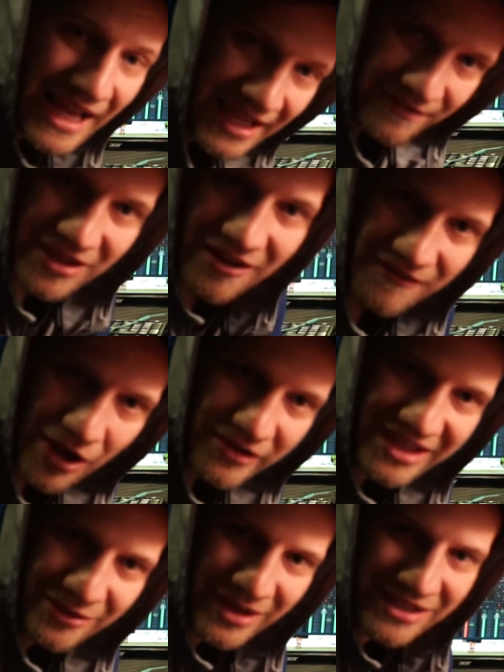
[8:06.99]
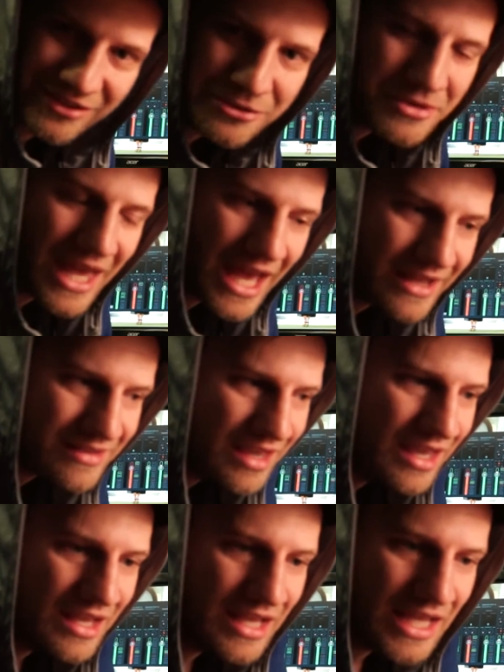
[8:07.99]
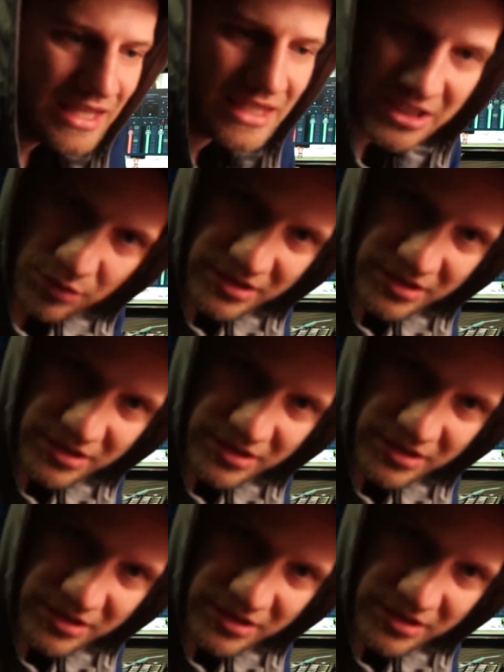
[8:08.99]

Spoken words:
have not found any way to do that. This